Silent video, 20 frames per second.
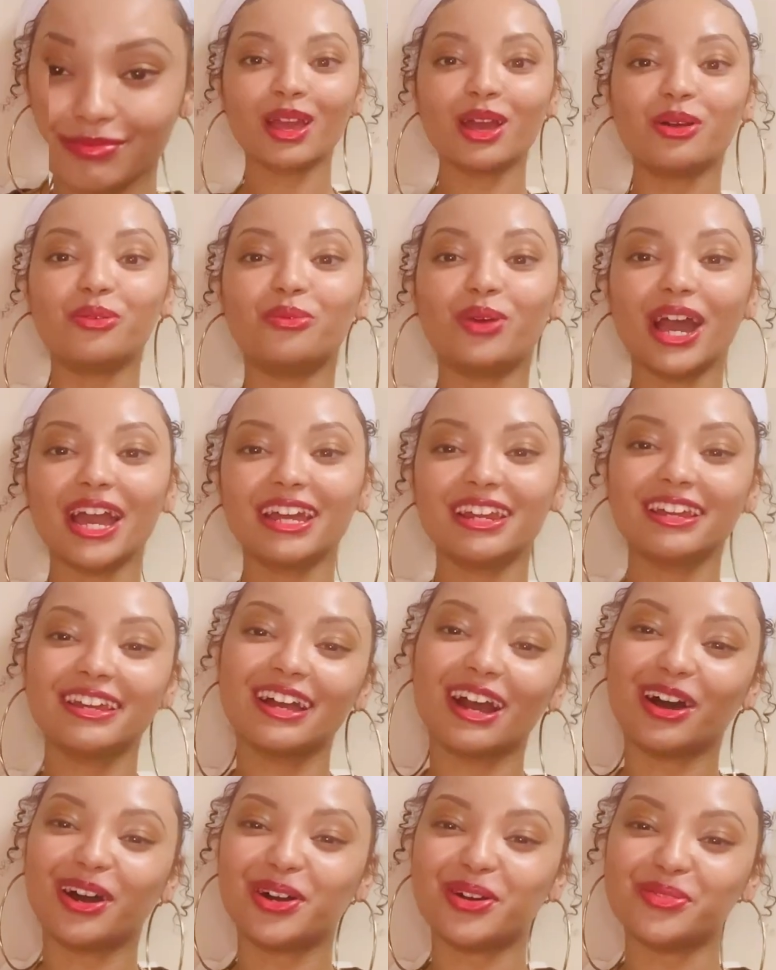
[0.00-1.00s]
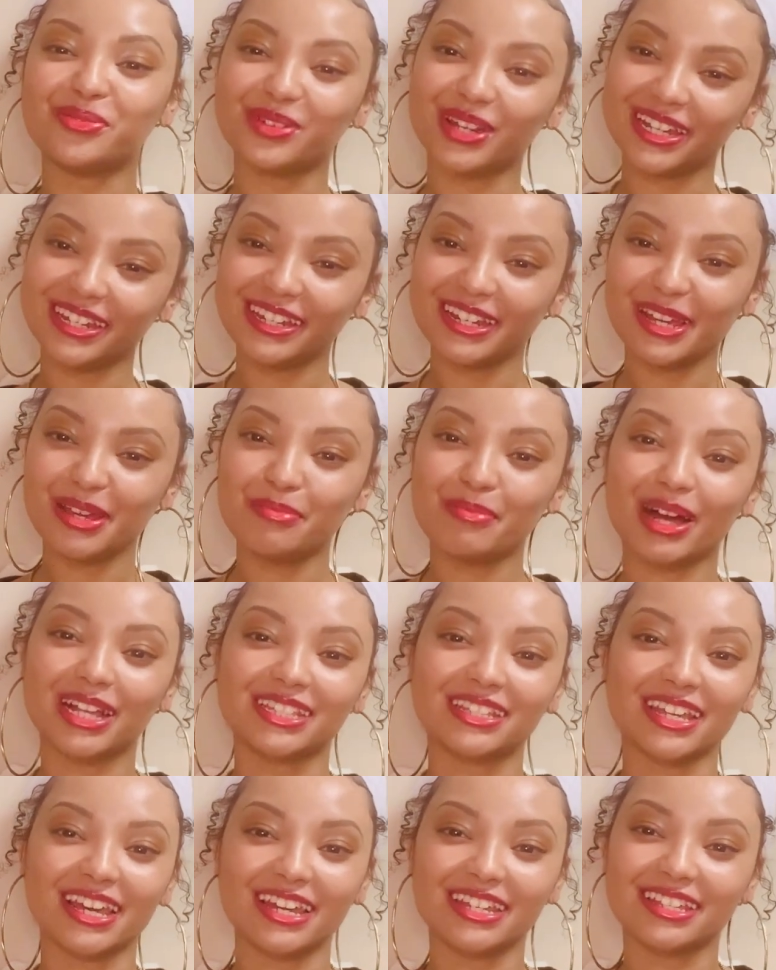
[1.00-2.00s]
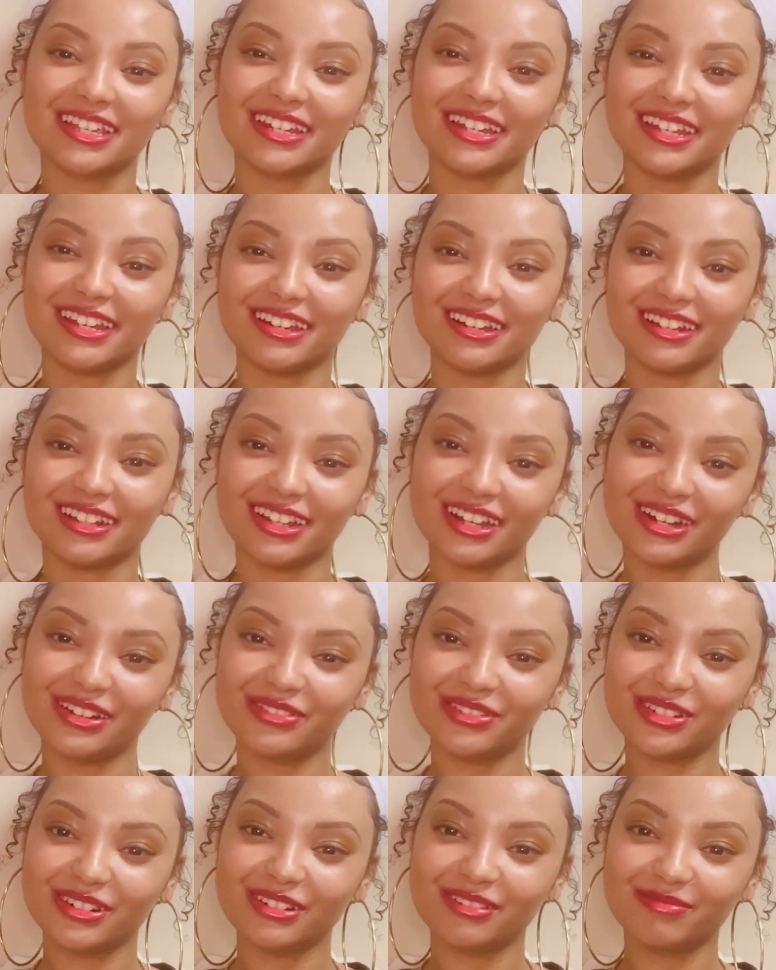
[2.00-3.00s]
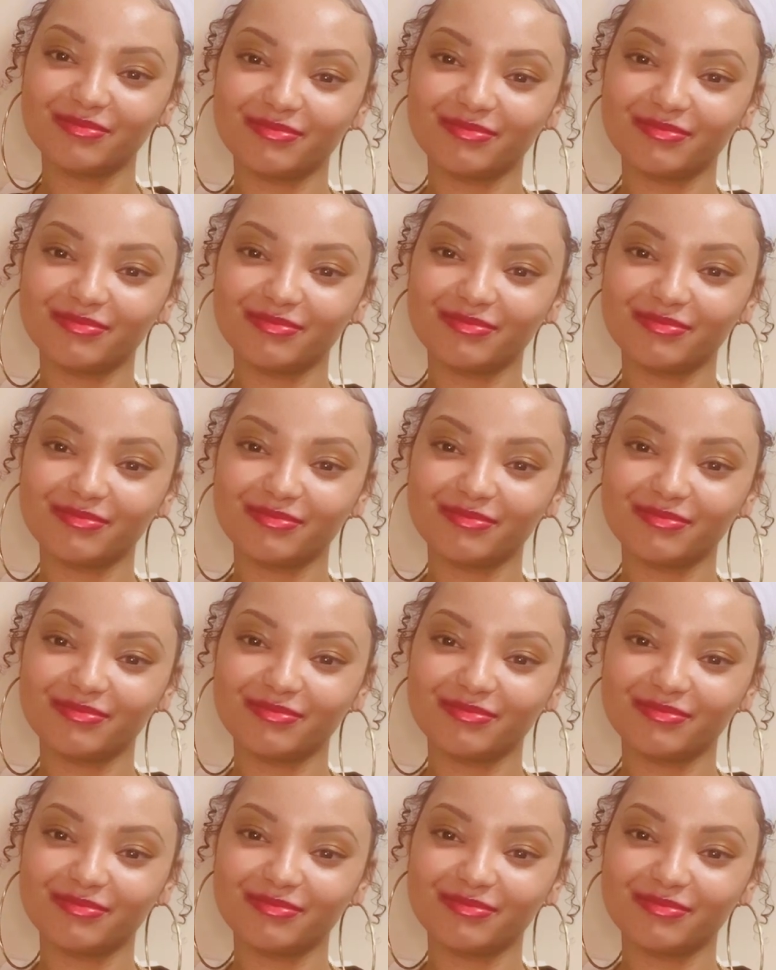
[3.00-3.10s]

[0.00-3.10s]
Waiting on Wendy by Tanzania Glover.